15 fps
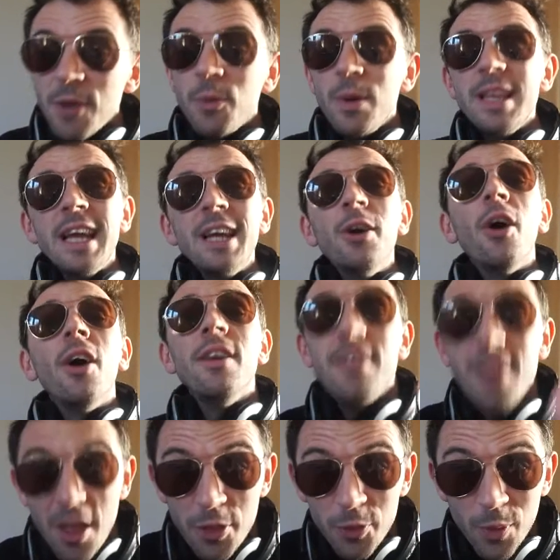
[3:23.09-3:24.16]
We then got
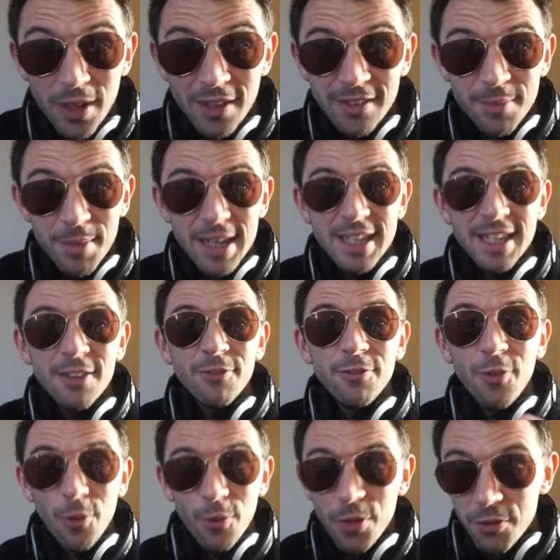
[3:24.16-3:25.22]
another one to make it
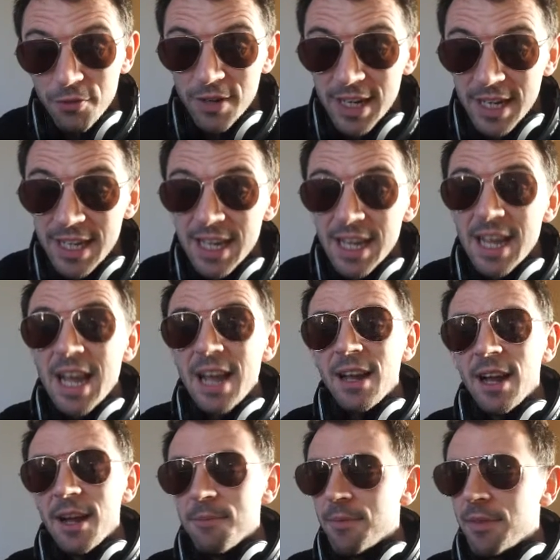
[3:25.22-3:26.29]
4-3,
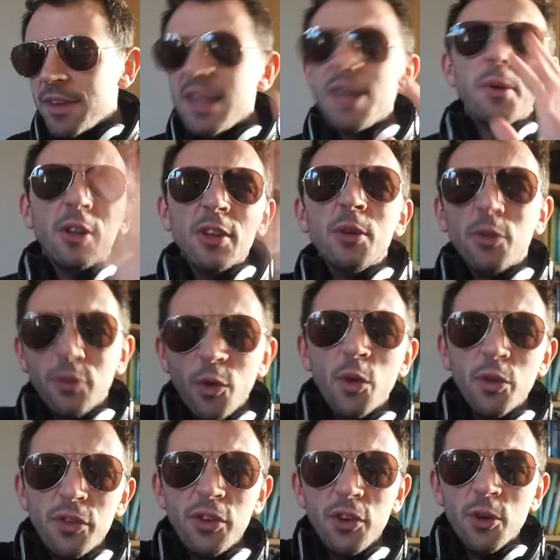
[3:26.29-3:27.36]
because it was
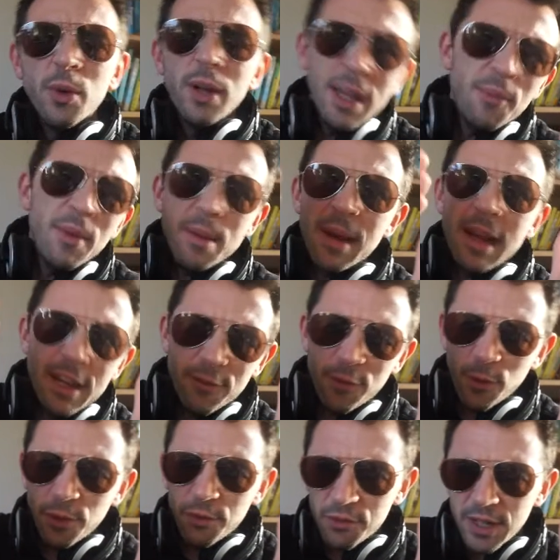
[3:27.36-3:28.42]
4-2, and then we made it
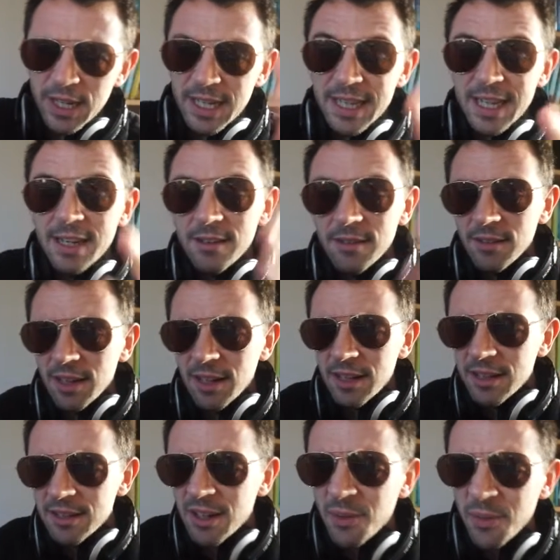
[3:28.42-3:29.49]
4-3, and then,
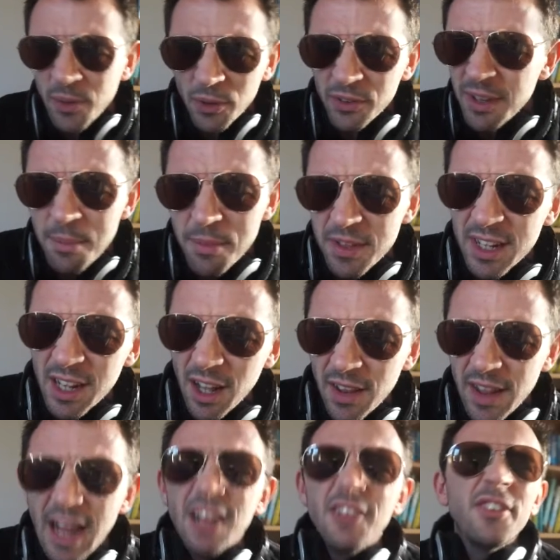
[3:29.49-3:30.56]
or something
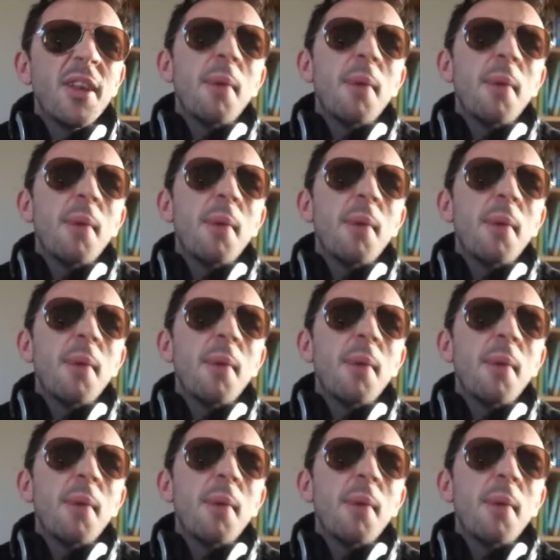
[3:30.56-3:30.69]
like that.